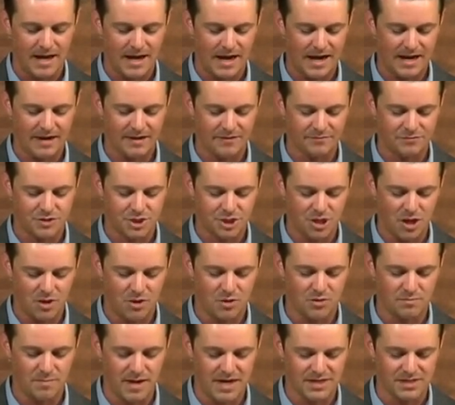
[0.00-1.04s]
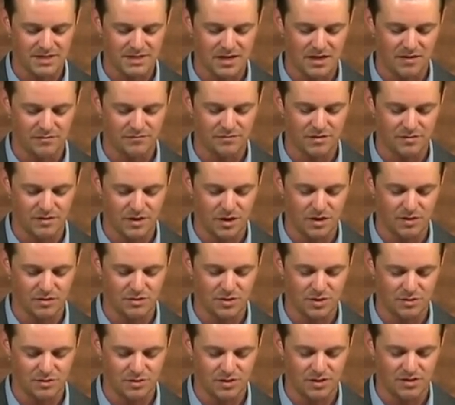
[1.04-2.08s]
I have shown myself to
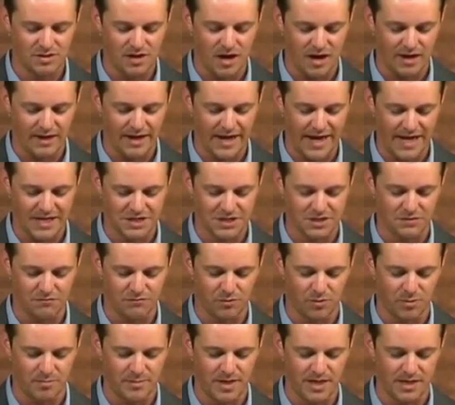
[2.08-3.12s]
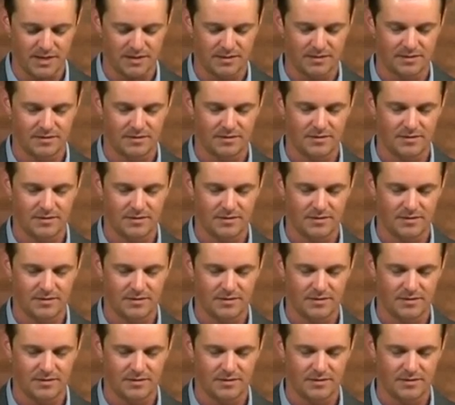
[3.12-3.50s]
those who did not ask for me.